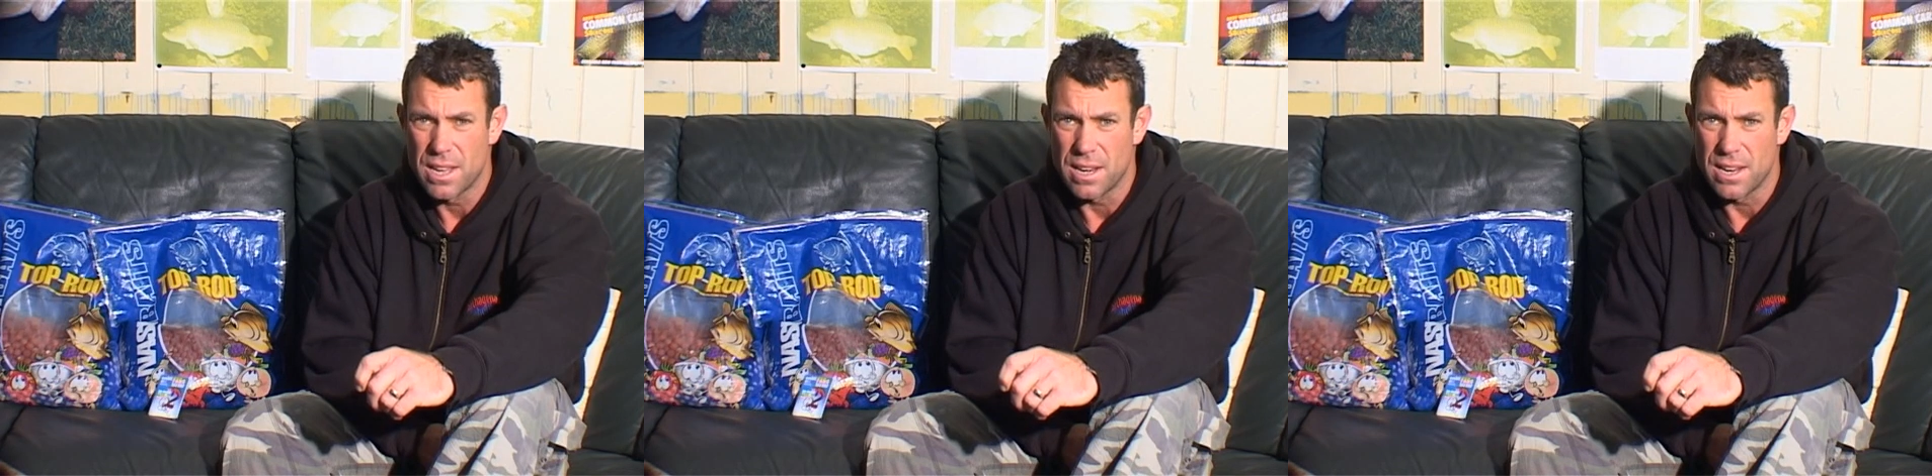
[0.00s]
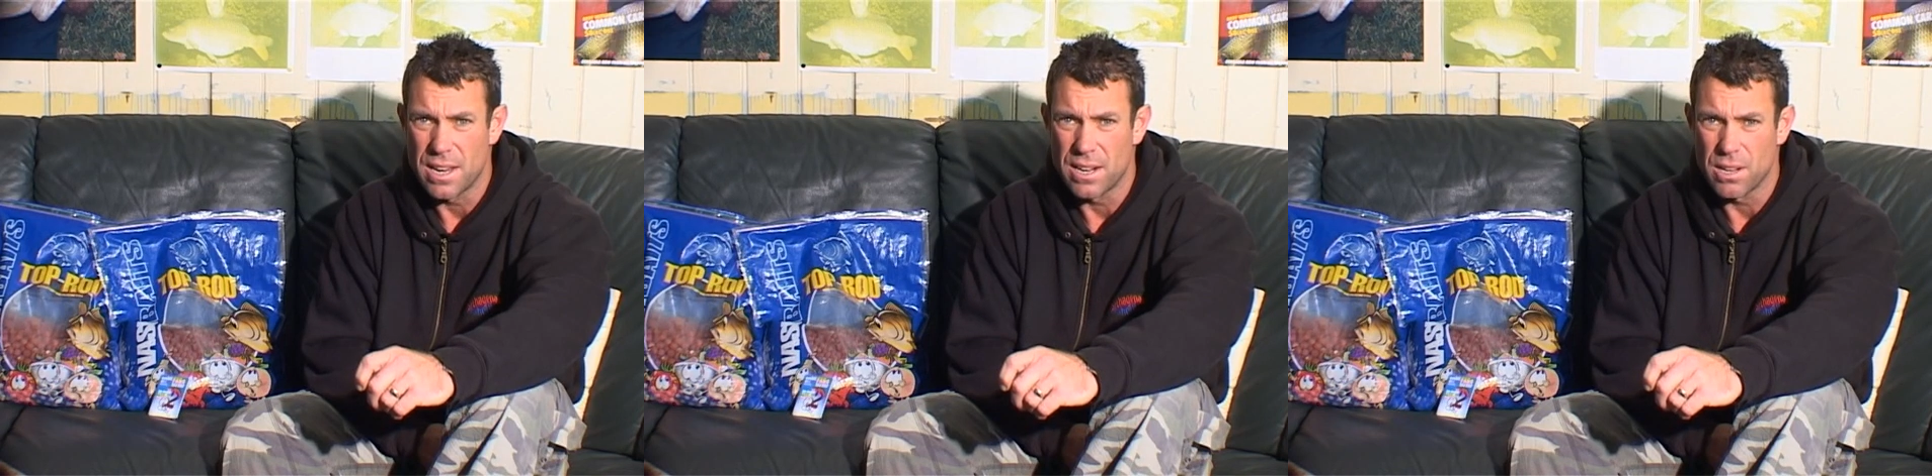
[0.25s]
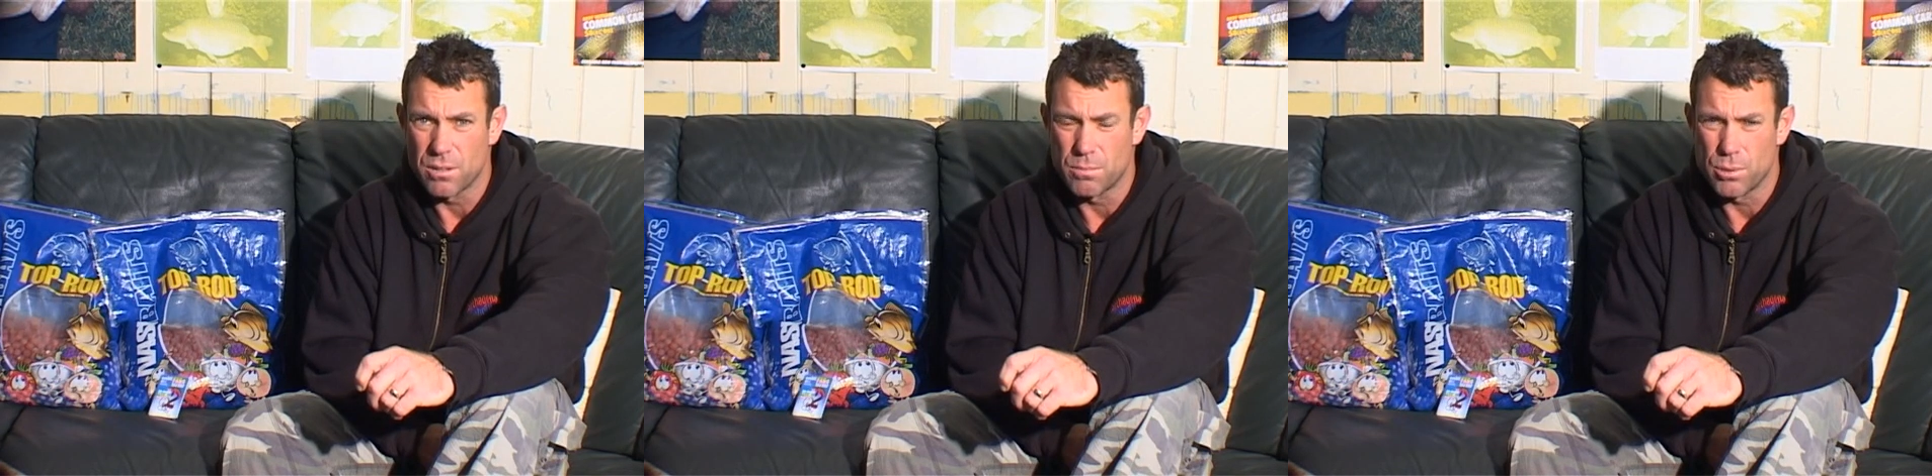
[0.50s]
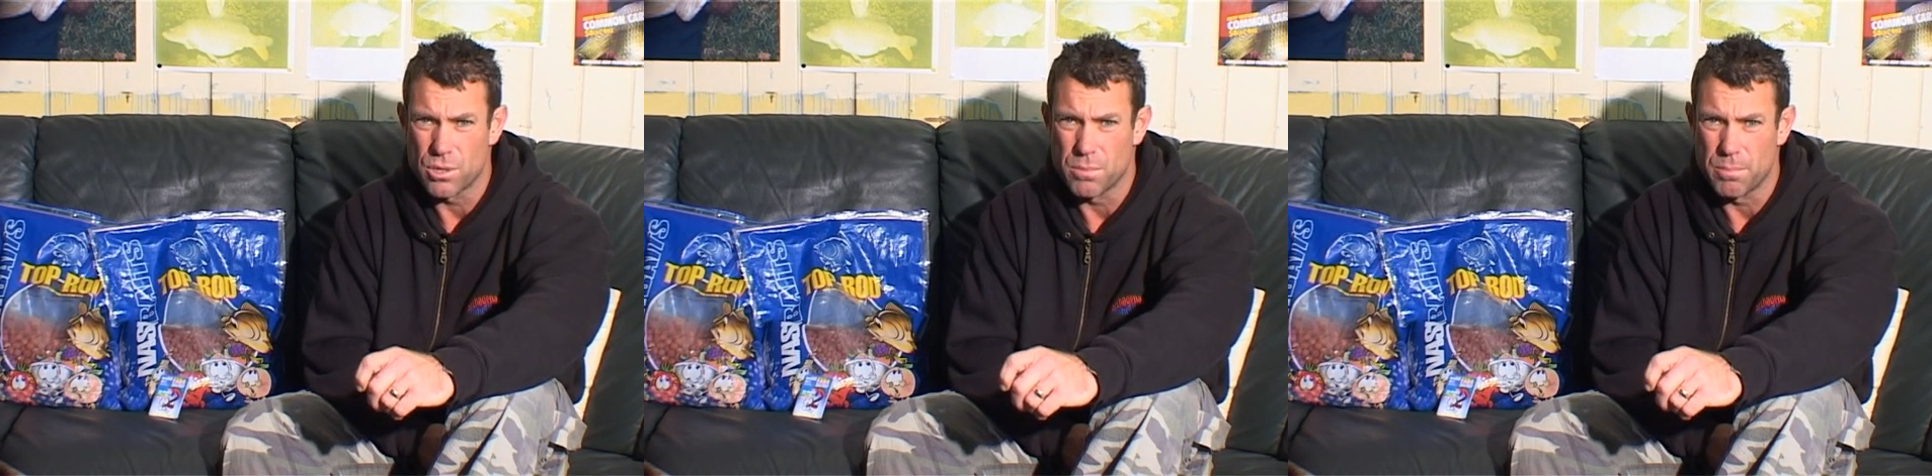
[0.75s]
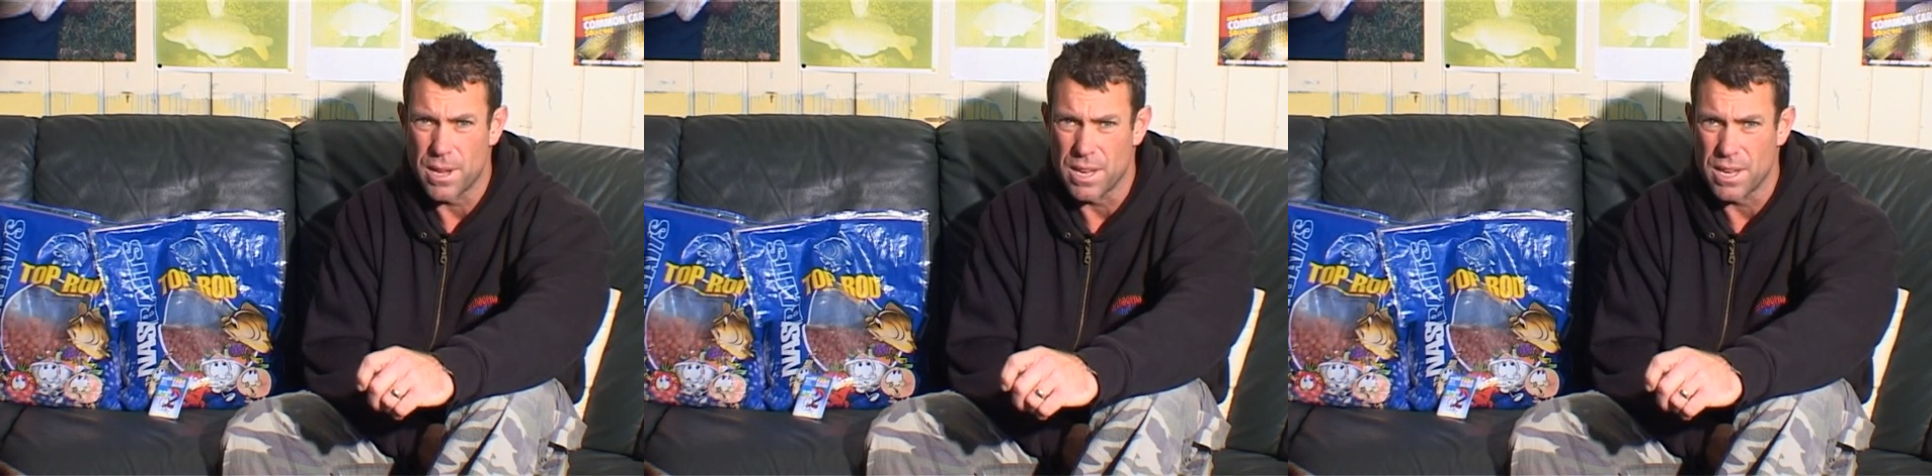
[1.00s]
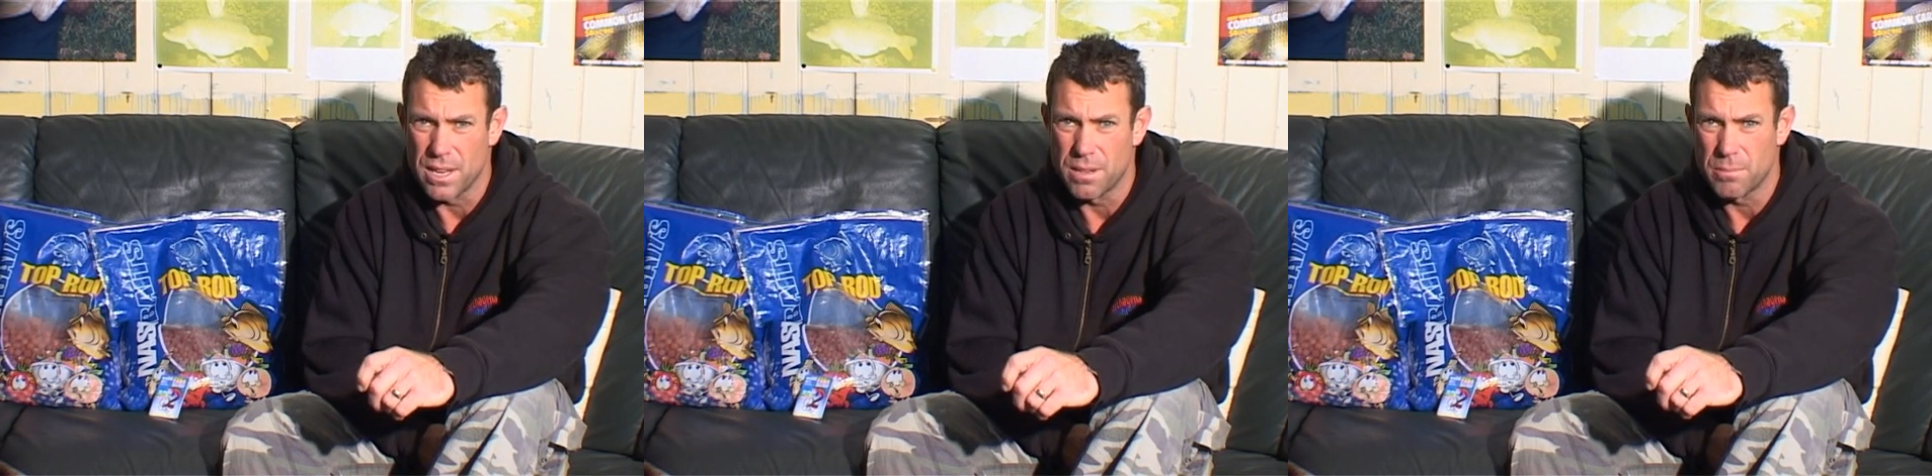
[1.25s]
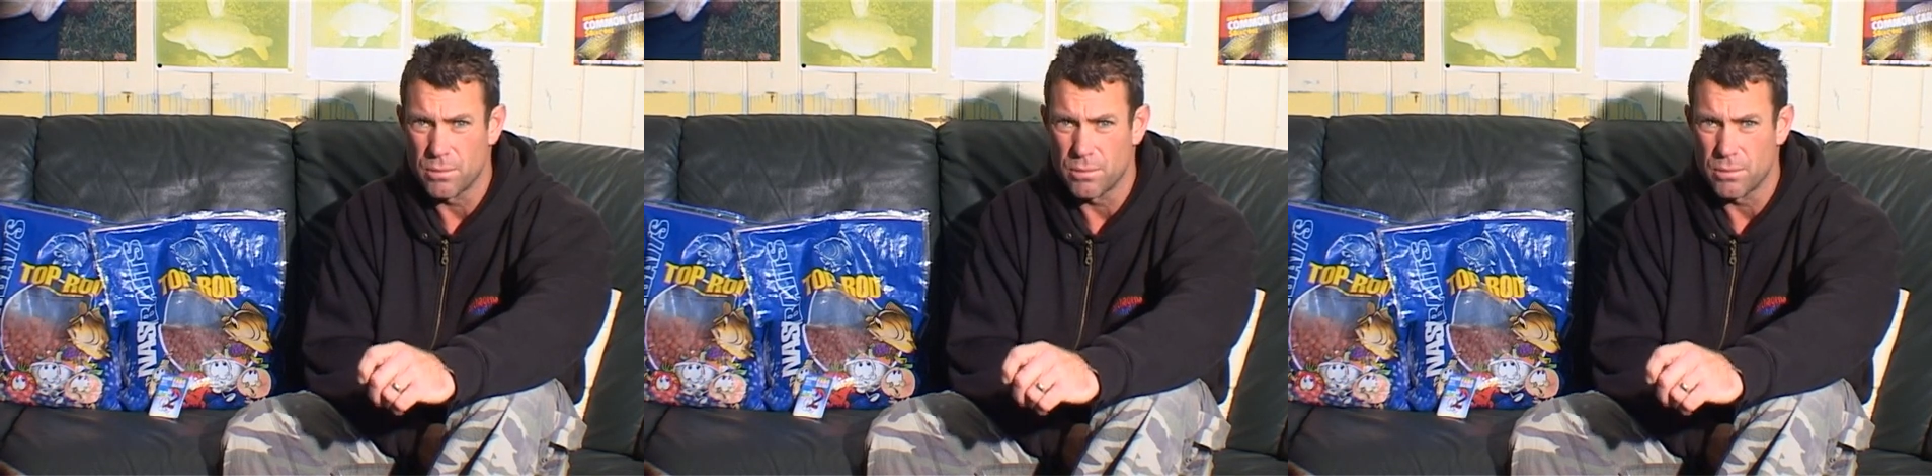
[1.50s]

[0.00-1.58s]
And then I'll put some bait in,